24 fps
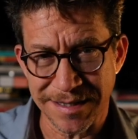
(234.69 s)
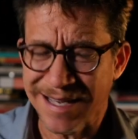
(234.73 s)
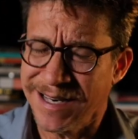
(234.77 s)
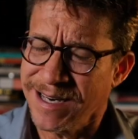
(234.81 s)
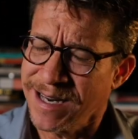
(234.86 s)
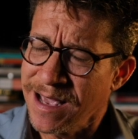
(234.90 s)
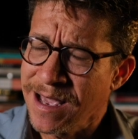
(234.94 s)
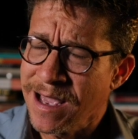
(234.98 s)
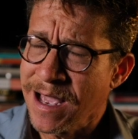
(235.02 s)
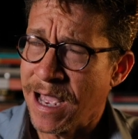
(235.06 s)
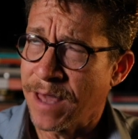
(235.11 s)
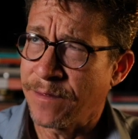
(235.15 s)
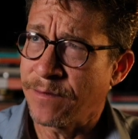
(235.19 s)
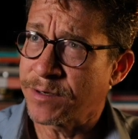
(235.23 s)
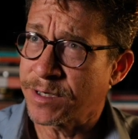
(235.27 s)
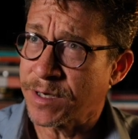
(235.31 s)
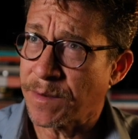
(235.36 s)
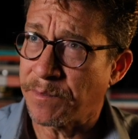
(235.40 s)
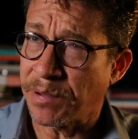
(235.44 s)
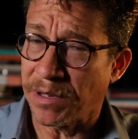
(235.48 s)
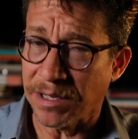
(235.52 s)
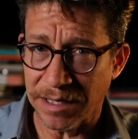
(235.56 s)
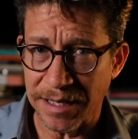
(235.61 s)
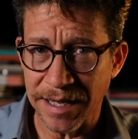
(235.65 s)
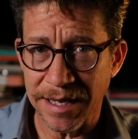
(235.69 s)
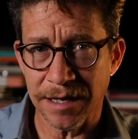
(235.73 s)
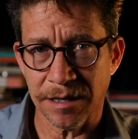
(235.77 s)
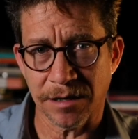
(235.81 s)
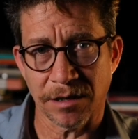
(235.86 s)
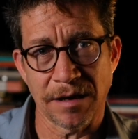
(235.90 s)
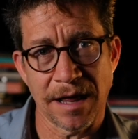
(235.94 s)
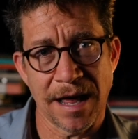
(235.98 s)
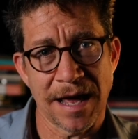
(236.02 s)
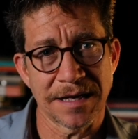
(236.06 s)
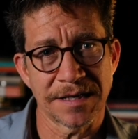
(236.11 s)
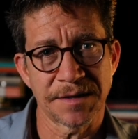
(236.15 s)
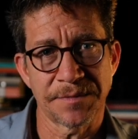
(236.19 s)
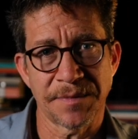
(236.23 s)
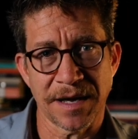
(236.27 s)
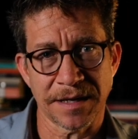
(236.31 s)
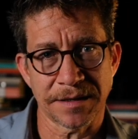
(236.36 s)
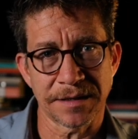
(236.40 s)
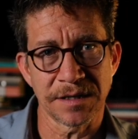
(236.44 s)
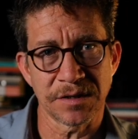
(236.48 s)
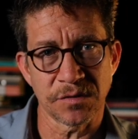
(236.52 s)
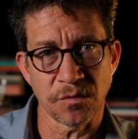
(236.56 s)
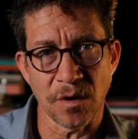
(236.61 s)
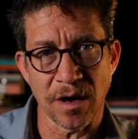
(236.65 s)
And there's a political
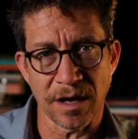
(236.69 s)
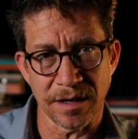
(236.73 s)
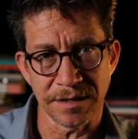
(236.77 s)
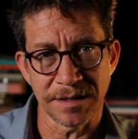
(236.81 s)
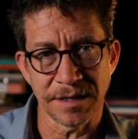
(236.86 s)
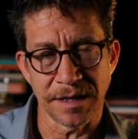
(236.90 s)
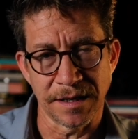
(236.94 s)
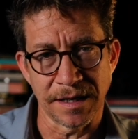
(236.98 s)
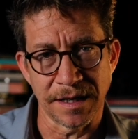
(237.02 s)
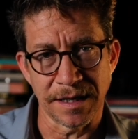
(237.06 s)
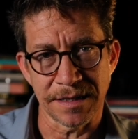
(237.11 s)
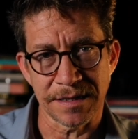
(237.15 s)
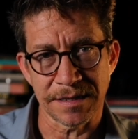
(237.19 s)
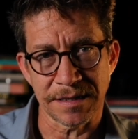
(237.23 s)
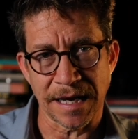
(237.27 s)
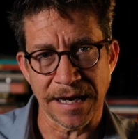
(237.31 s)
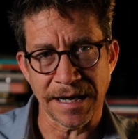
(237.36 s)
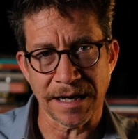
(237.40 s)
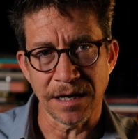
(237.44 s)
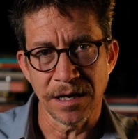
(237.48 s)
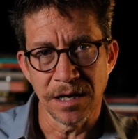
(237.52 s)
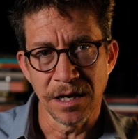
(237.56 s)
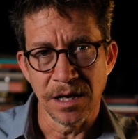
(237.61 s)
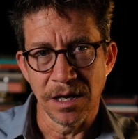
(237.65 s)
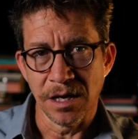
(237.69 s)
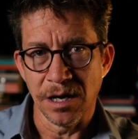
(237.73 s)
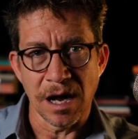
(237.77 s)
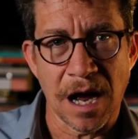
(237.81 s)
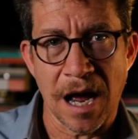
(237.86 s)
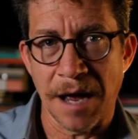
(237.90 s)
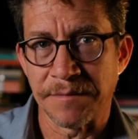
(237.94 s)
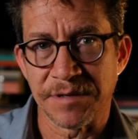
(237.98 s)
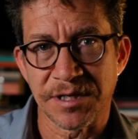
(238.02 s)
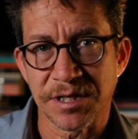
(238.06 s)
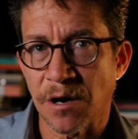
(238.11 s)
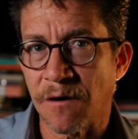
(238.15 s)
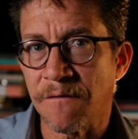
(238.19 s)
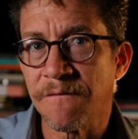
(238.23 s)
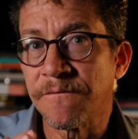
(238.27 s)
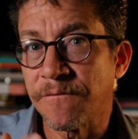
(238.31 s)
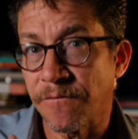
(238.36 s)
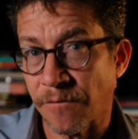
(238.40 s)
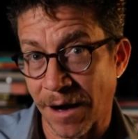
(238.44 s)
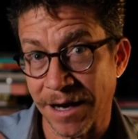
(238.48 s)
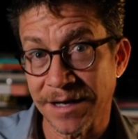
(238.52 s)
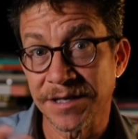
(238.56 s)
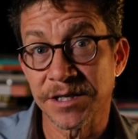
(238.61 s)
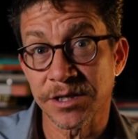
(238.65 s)
aspect as well to this. Like, I'm so
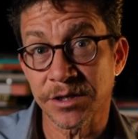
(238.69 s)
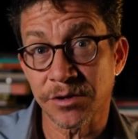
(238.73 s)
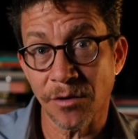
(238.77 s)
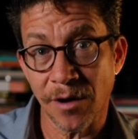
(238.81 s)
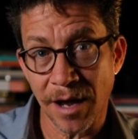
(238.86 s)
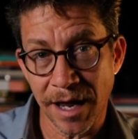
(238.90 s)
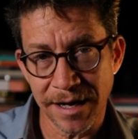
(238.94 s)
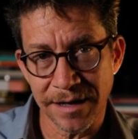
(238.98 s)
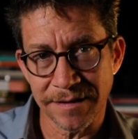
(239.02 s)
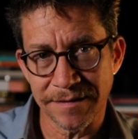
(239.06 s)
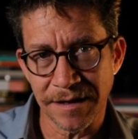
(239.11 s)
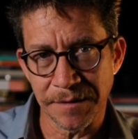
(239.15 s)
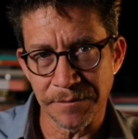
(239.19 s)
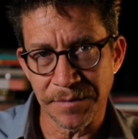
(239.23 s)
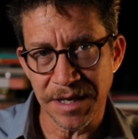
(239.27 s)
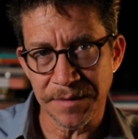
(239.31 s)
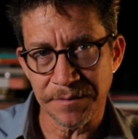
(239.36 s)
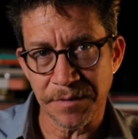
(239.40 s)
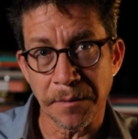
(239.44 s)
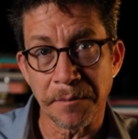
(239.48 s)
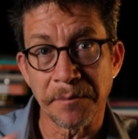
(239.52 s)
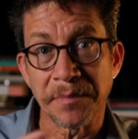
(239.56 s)
frustrated that people